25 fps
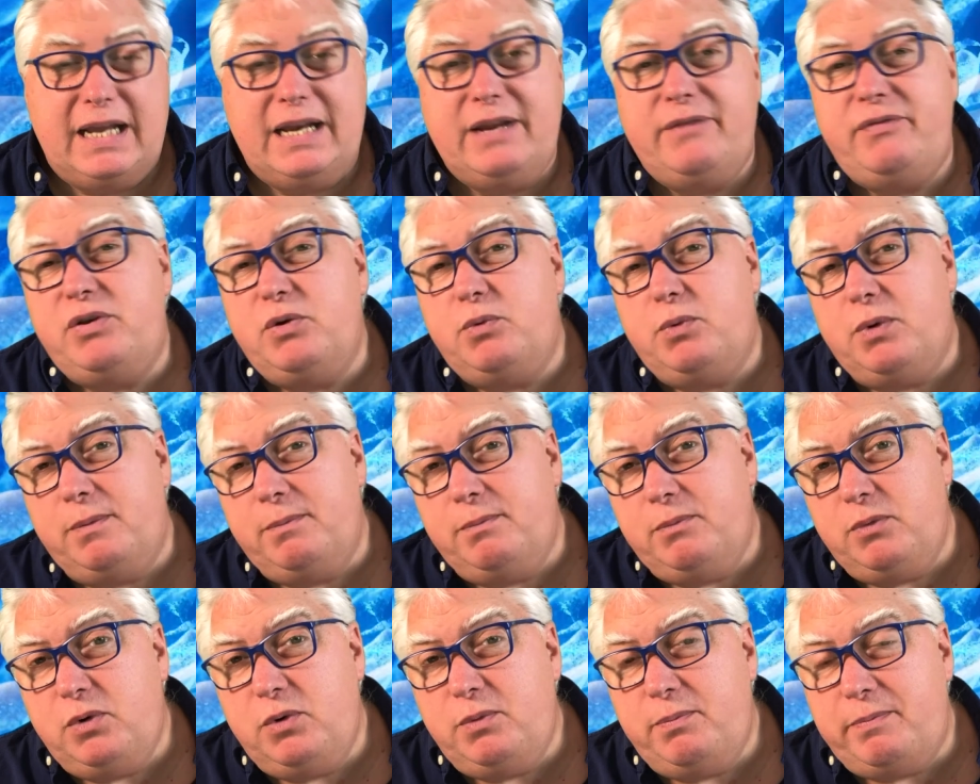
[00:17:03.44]
if you want
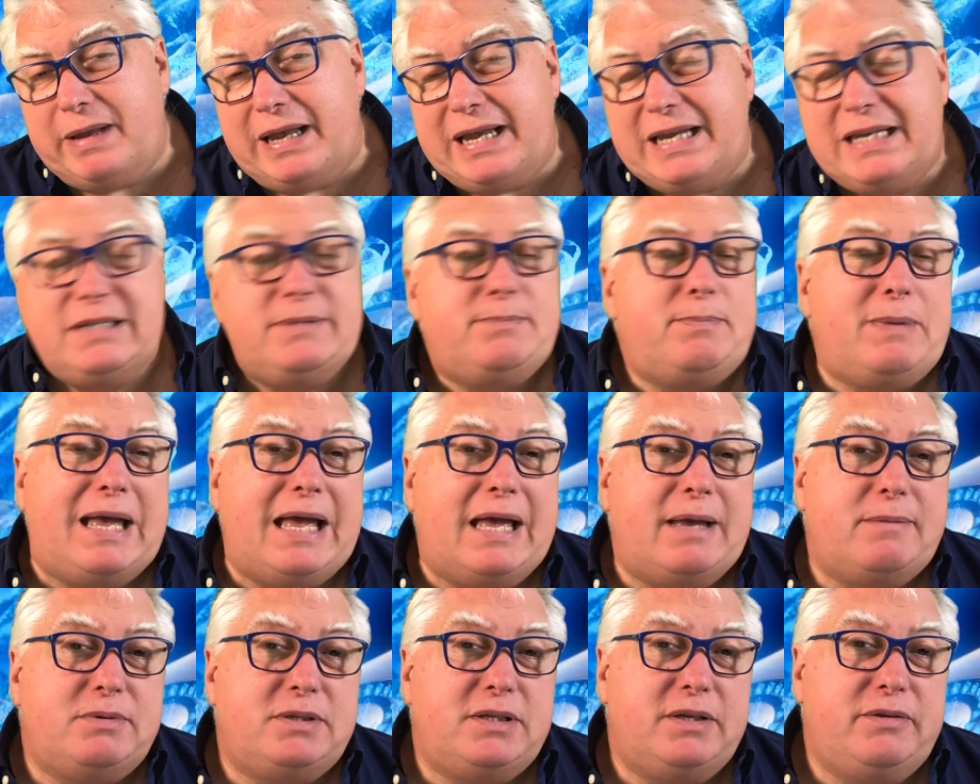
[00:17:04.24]
more bass,
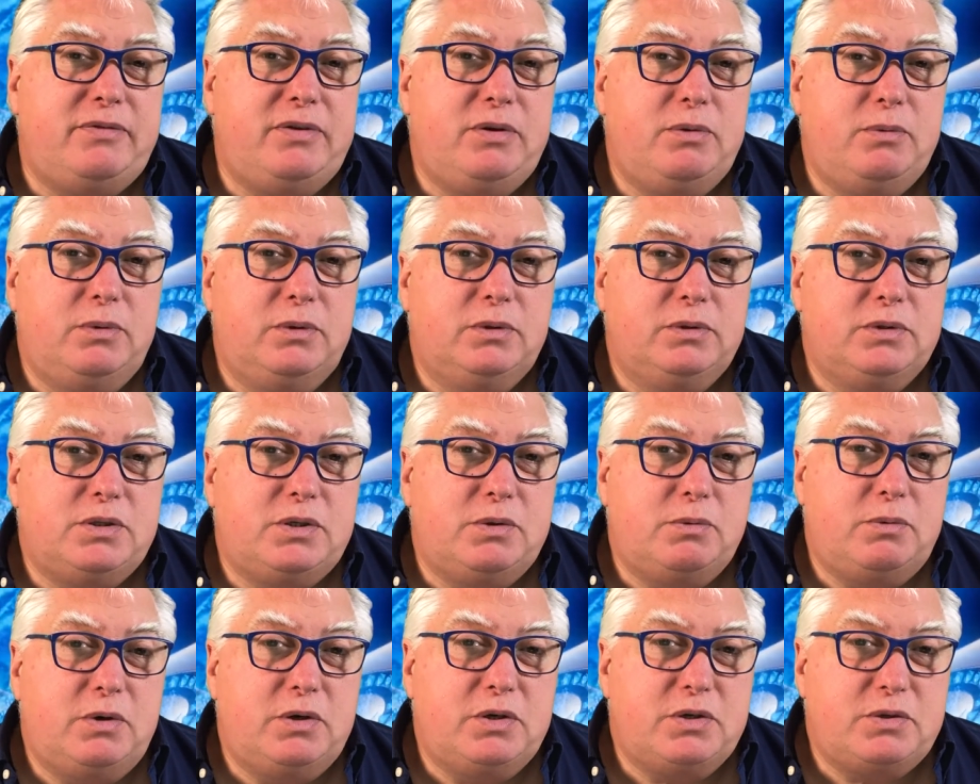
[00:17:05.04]
perhaps if you want to
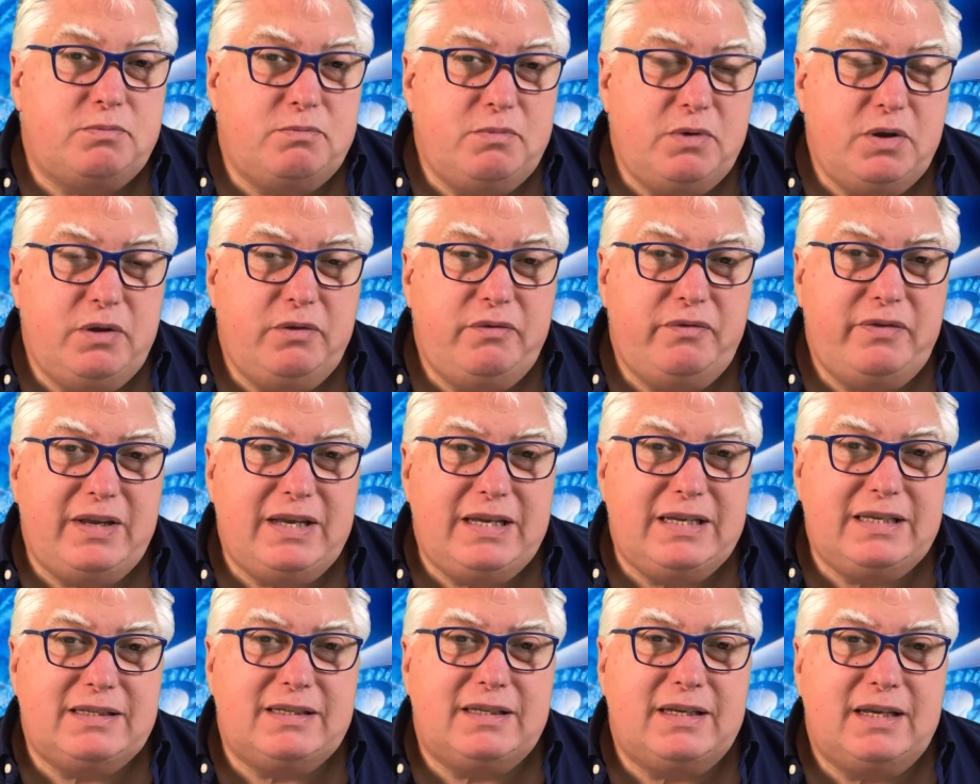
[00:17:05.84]
watch
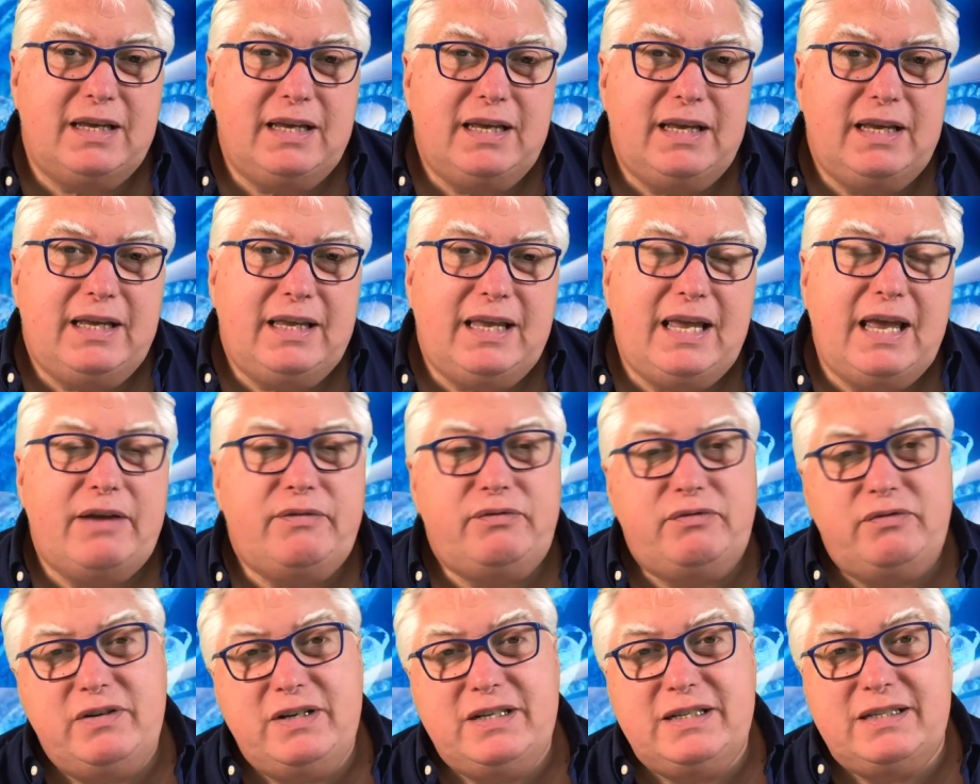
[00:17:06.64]
movies, Kef
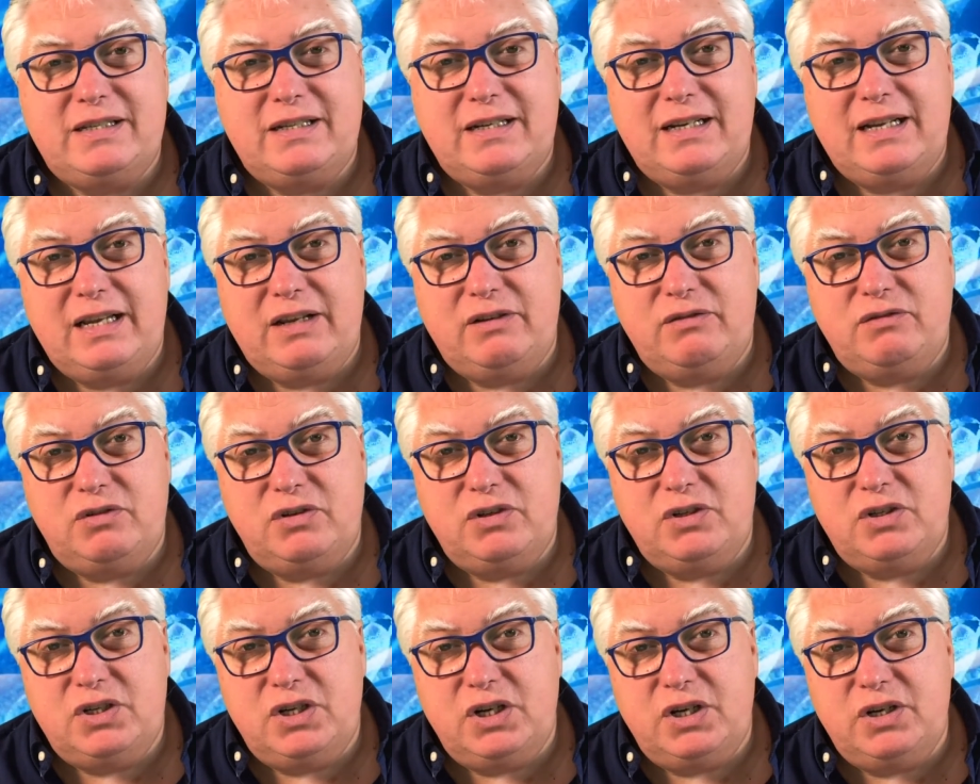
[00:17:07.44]
recently
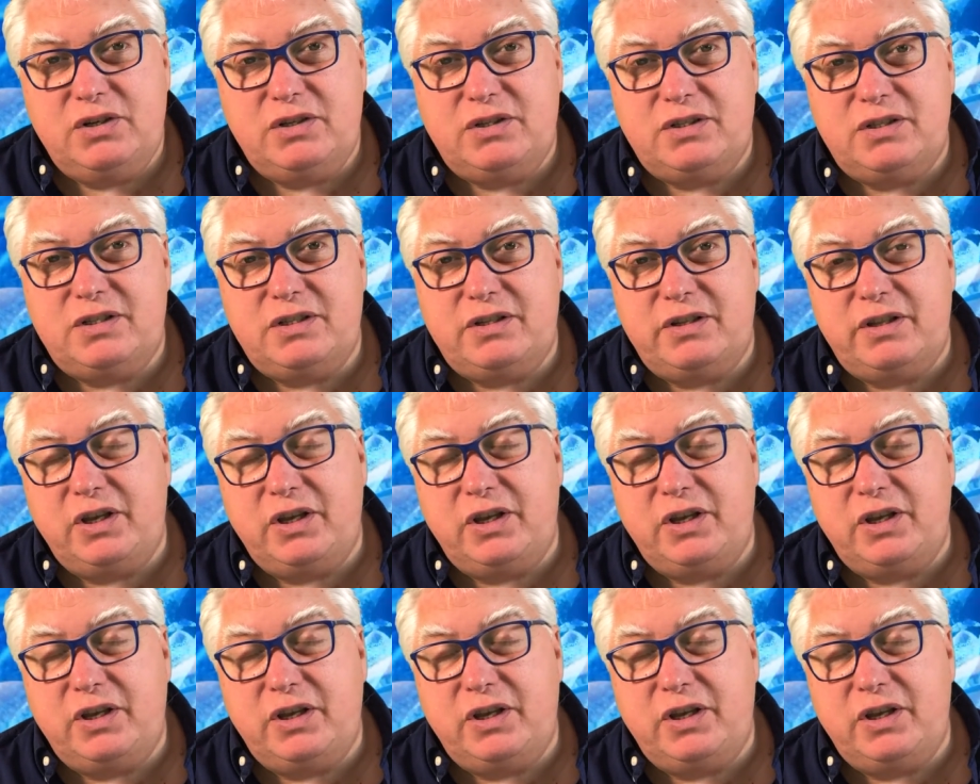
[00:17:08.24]
introduced the